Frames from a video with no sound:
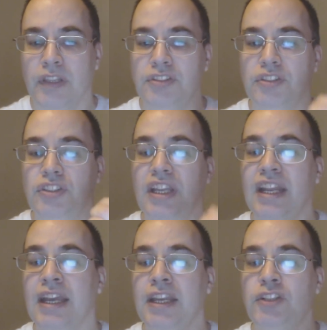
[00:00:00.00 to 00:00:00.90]
This
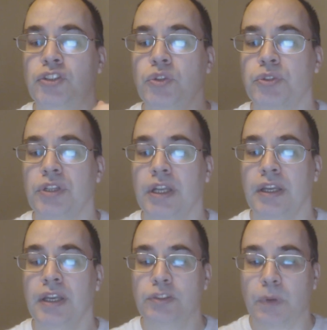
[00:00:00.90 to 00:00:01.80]
DNA
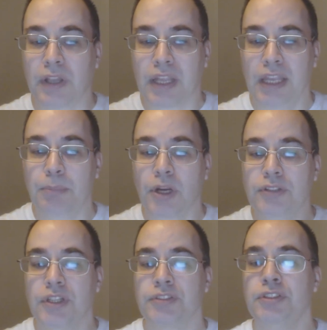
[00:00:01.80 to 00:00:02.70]
shortening is one of the key
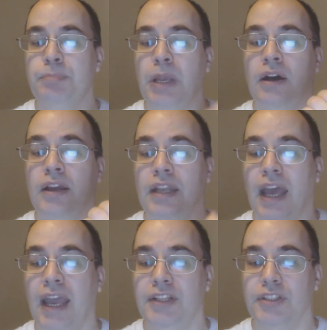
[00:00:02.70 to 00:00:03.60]
processes
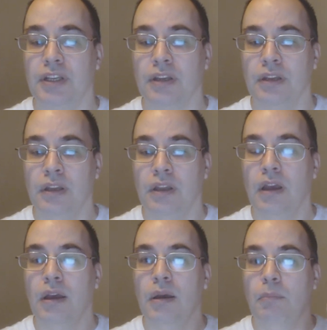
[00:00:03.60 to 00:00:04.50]
behind aging.
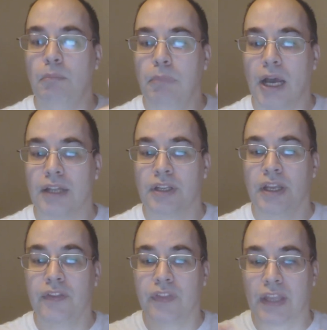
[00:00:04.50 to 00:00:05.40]
But
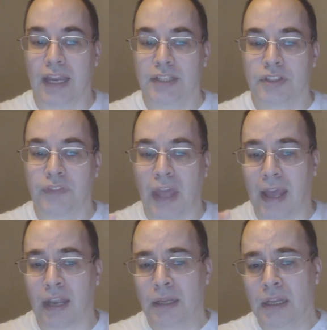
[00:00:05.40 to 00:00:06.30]
in the case of
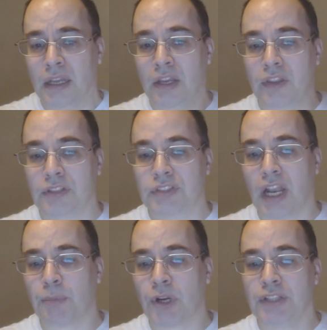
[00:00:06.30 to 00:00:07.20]
HeLa, the
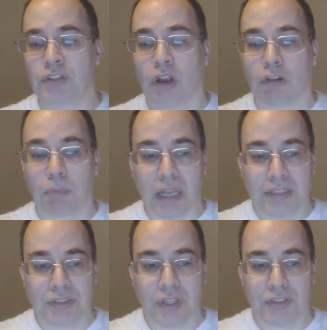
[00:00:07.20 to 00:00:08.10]
telomerase
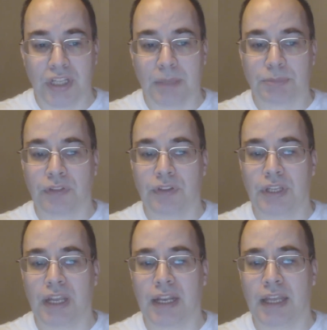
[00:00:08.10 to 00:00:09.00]
replaces the tips of the
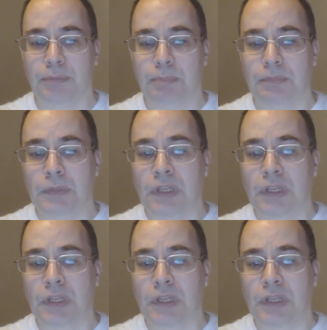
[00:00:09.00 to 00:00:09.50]
DNA,